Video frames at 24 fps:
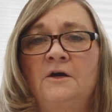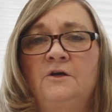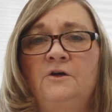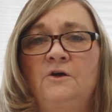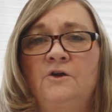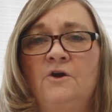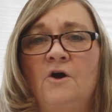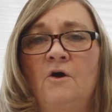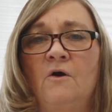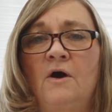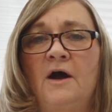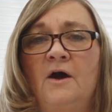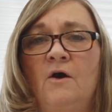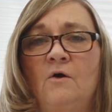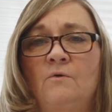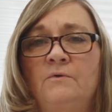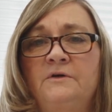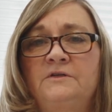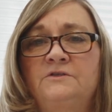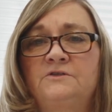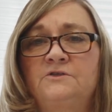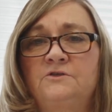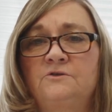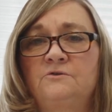you know, I
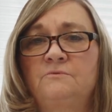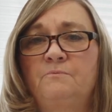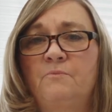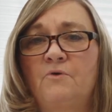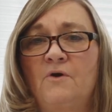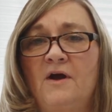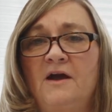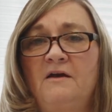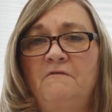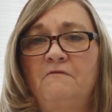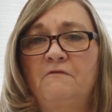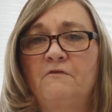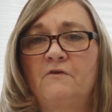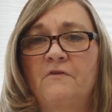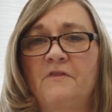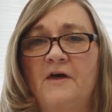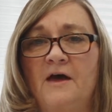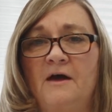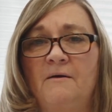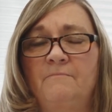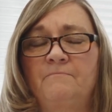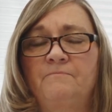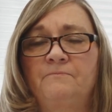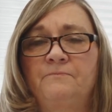always do pray for
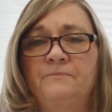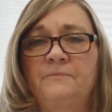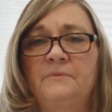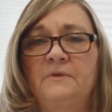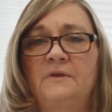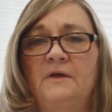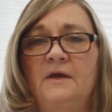them.